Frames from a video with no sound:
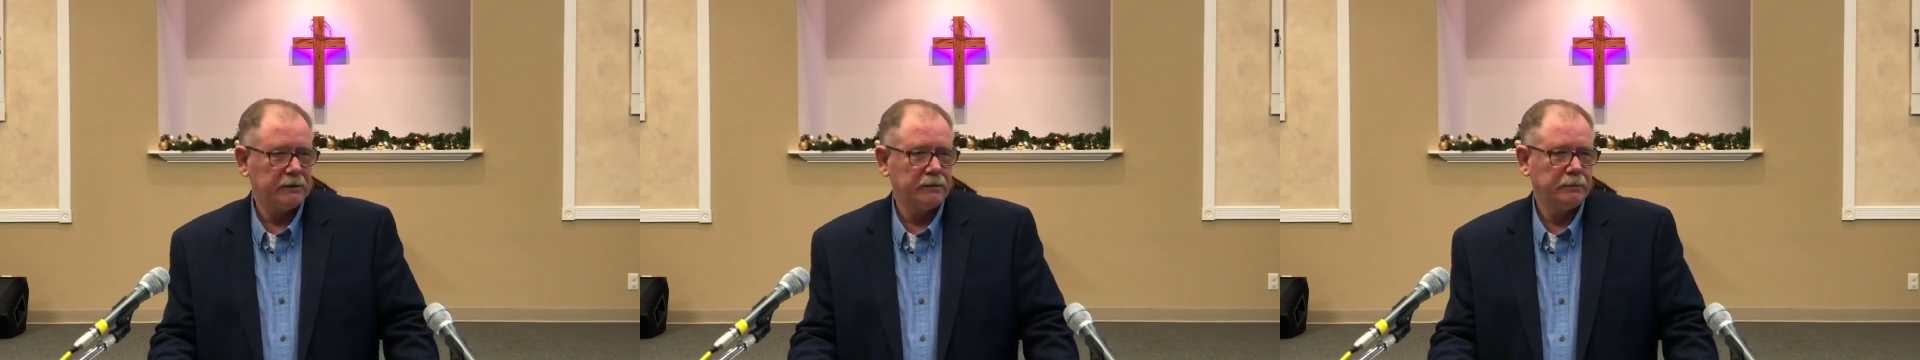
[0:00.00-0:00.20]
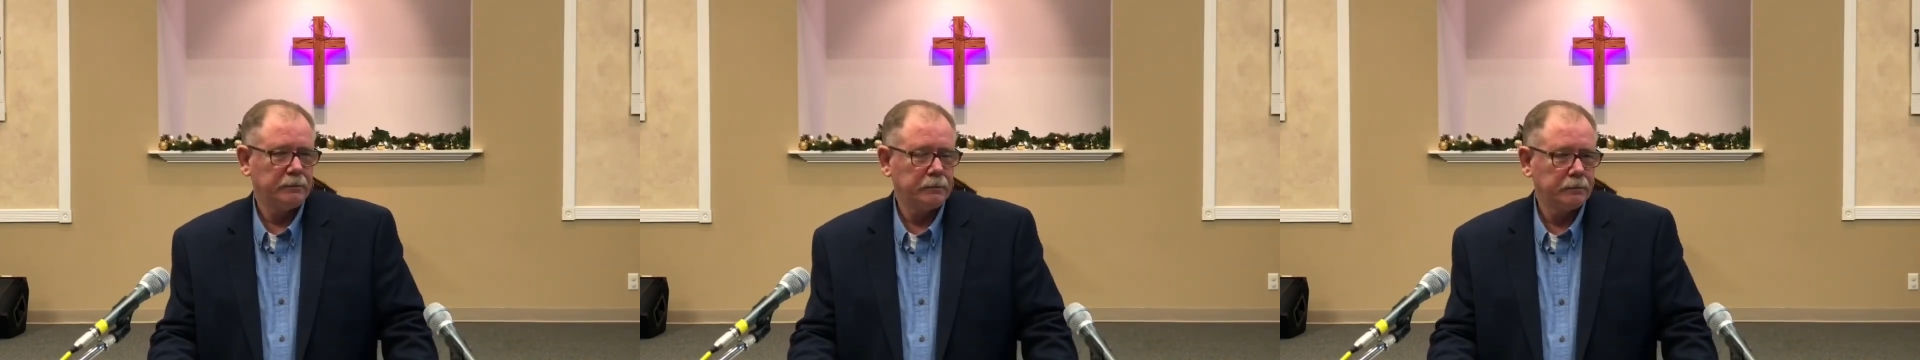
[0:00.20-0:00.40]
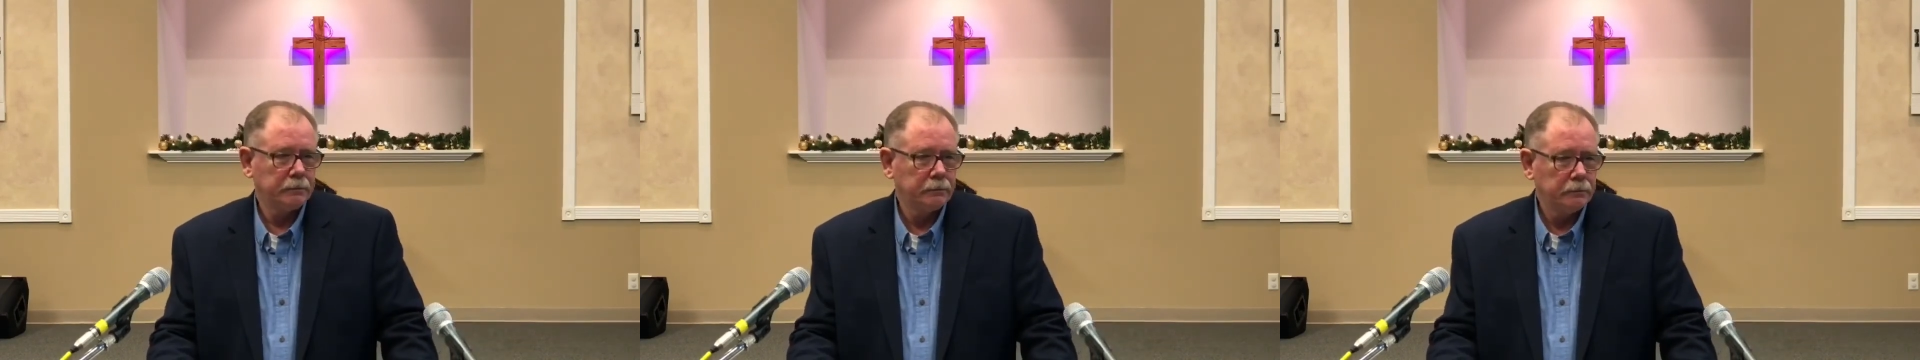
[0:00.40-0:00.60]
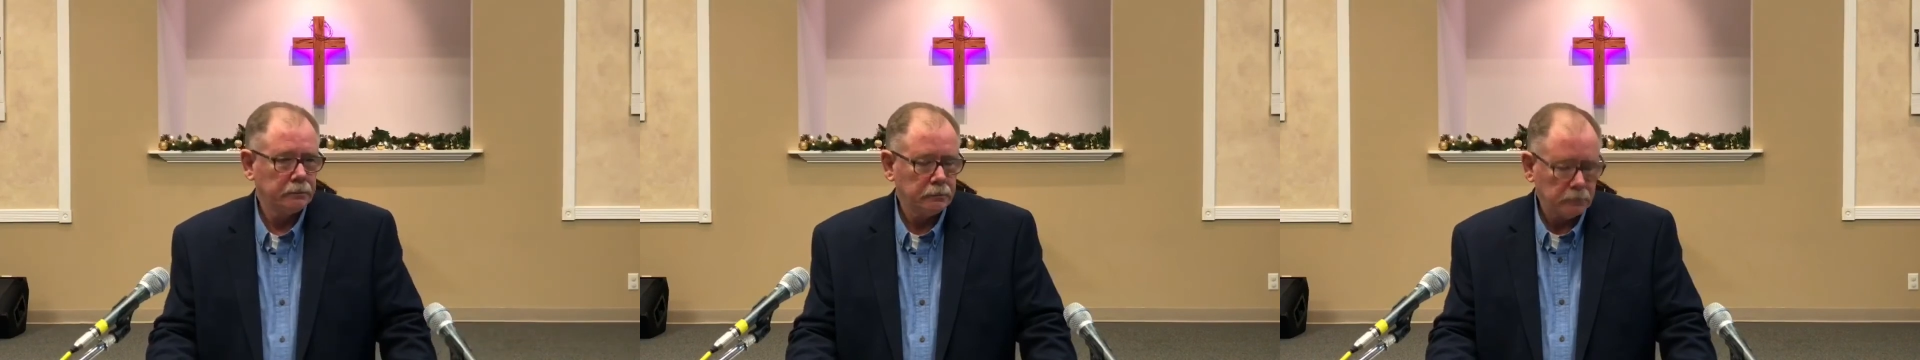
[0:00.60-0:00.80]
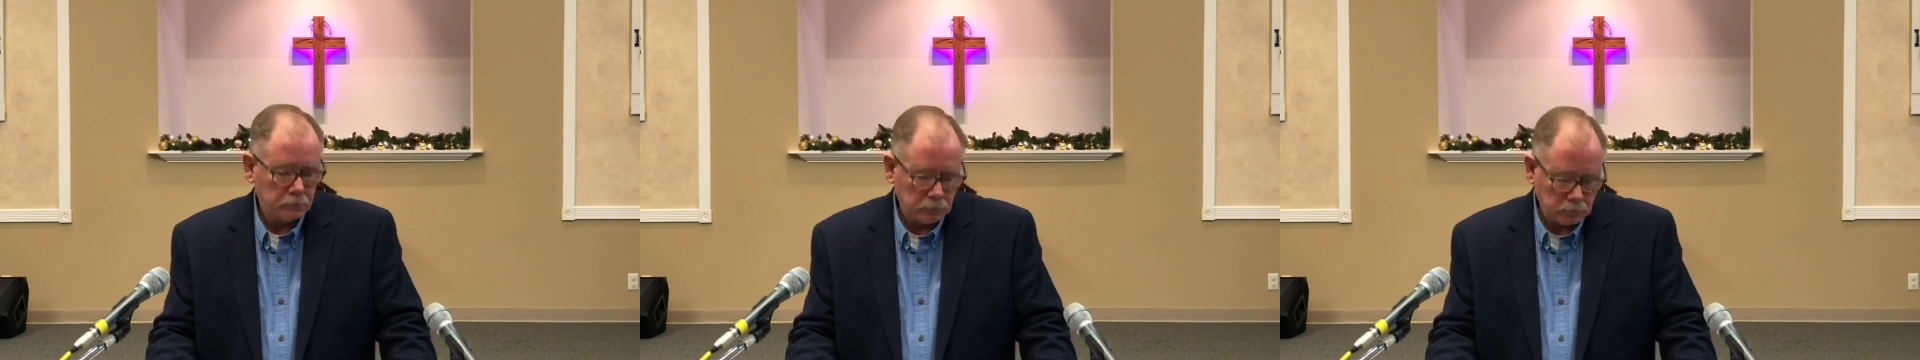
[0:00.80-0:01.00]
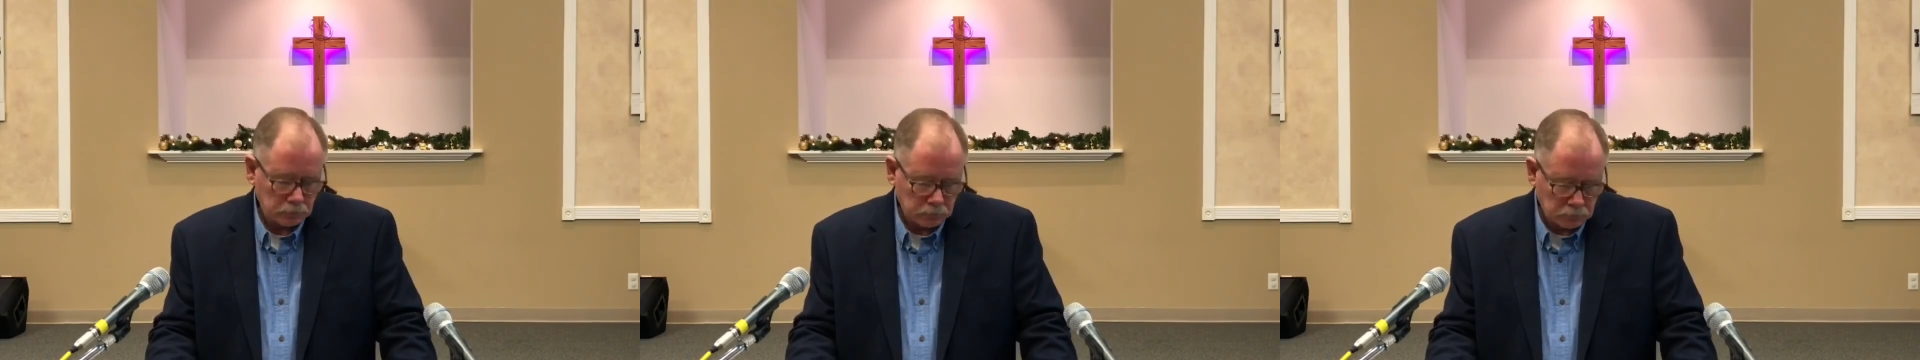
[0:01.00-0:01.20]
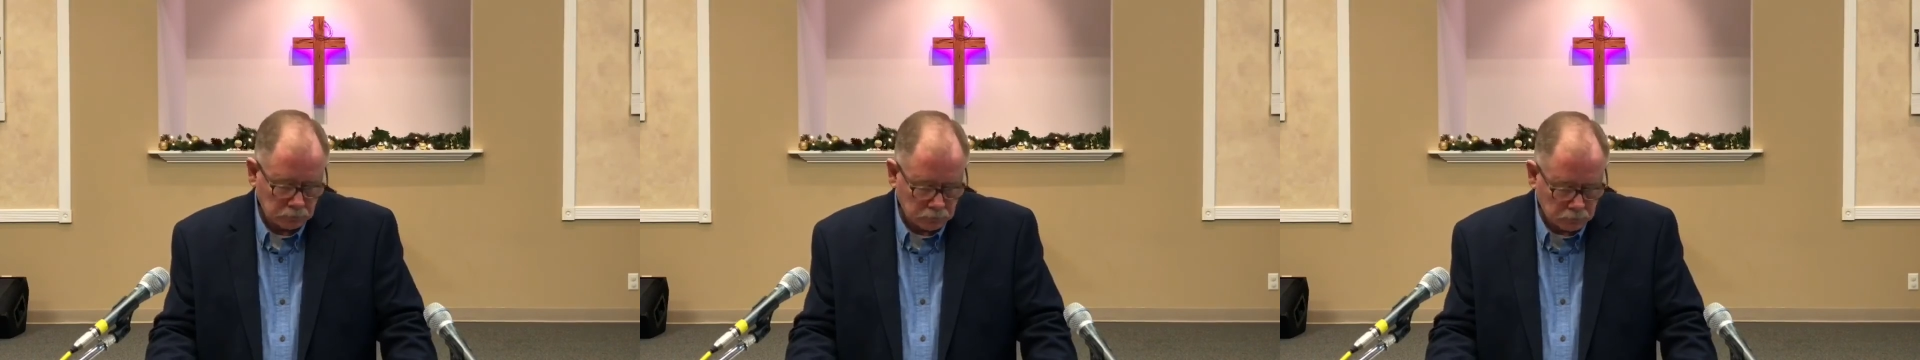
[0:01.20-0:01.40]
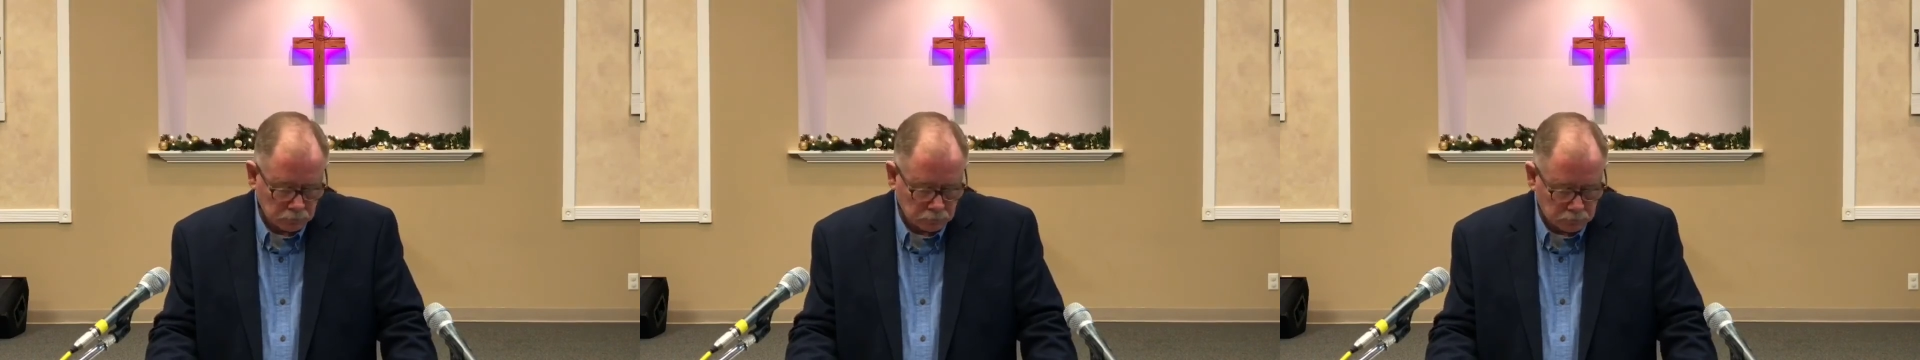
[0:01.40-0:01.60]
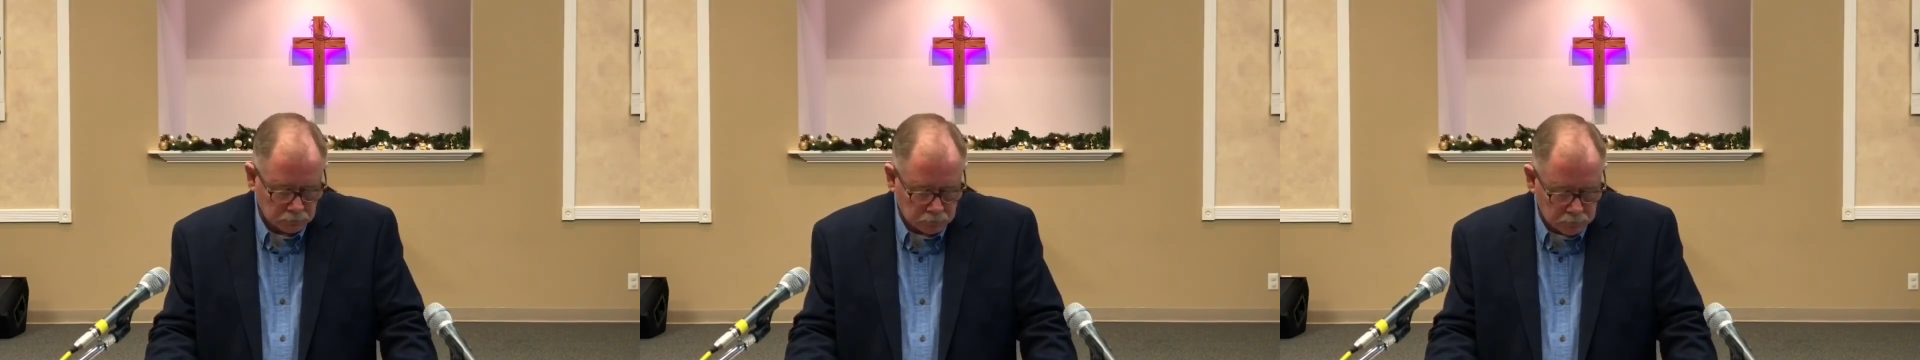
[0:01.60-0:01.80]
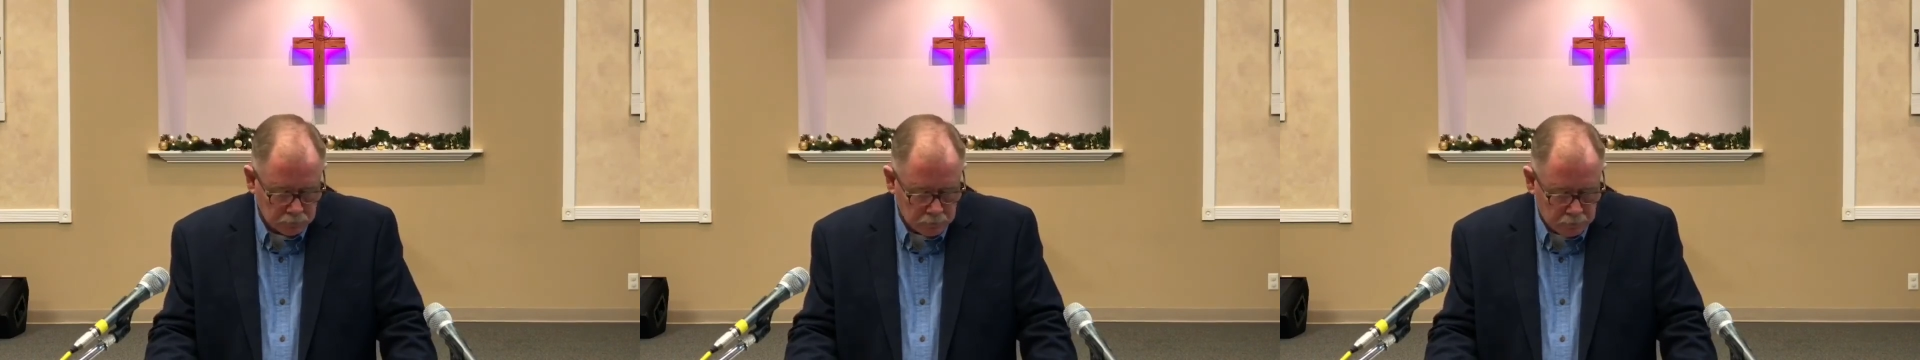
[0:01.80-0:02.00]

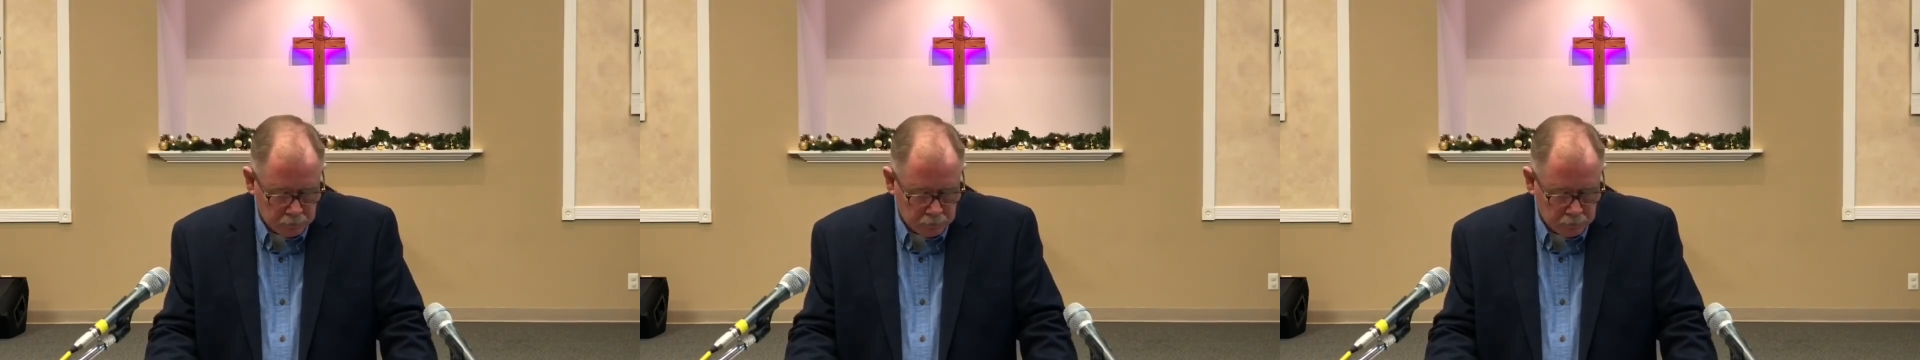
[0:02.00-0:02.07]
(no one is talking)